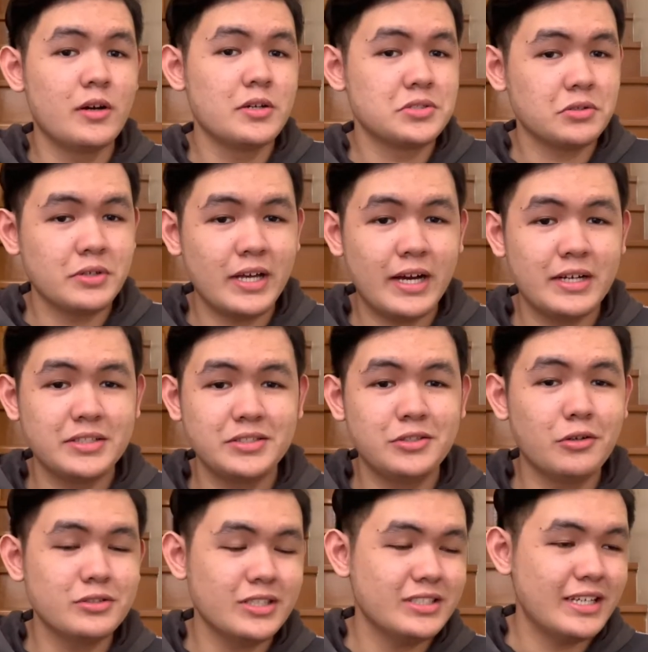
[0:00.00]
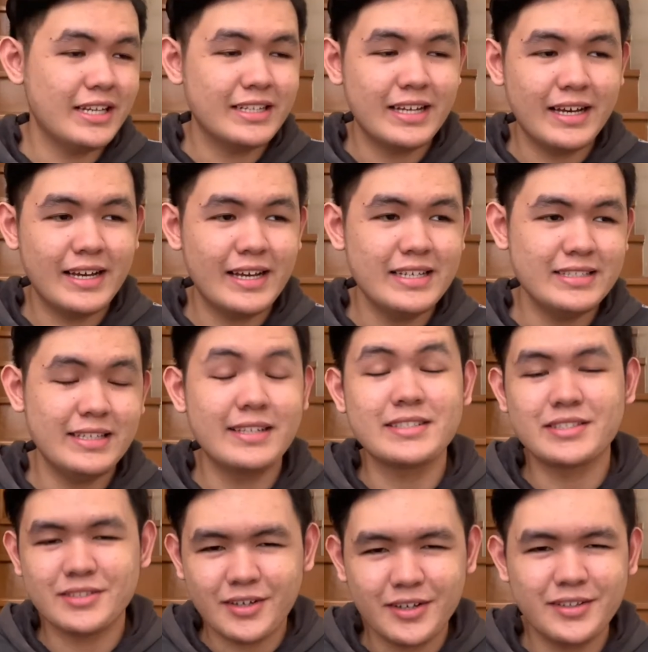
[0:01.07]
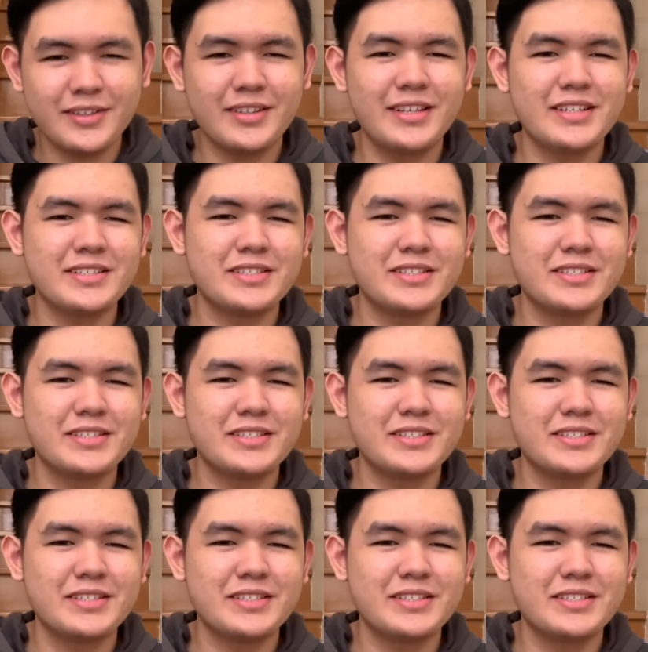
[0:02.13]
So yeah, jokes aside guys, let's start this